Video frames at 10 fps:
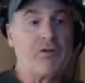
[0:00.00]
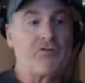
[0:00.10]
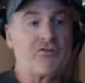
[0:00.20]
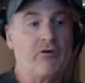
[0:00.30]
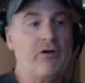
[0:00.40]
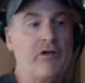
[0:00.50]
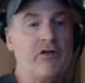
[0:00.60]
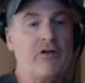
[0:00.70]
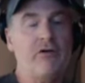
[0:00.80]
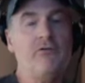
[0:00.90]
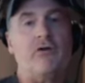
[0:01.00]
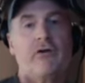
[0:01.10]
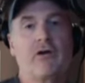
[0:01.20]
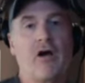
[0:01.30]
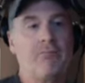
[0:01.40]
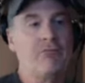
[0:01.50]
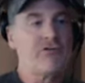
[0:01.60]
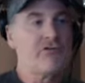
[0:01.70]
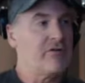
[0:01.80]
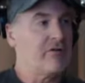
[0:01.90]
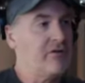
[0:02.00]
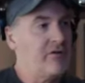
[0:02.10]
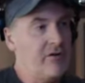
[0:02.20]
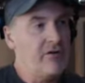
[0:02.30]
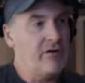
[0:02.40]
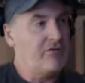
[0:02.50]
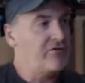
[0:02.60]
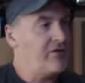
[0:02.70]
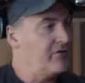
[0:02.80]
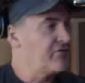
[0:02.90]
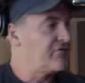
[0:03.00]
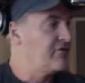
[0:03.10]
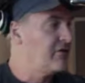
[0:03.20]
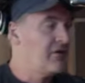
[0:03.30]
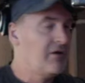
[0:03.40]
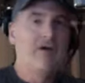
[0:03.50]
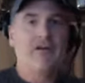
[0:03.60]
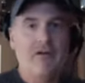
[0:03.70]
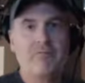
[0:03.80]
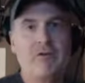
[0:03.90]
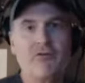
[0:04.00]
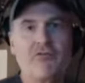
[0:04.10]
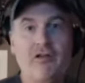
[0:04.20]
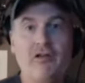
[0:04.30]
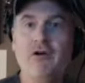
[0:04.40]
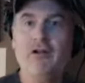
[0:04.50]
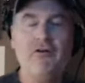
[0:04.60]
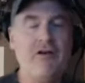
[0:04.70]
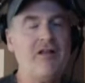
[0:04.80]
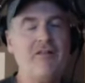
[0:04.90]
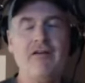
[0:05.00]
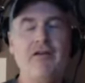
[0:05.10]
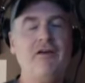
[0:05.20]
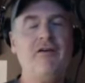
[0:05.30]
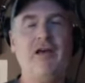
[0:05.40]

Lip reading: So you can accomplish, it sounds, you hear people say, you can do anything you can.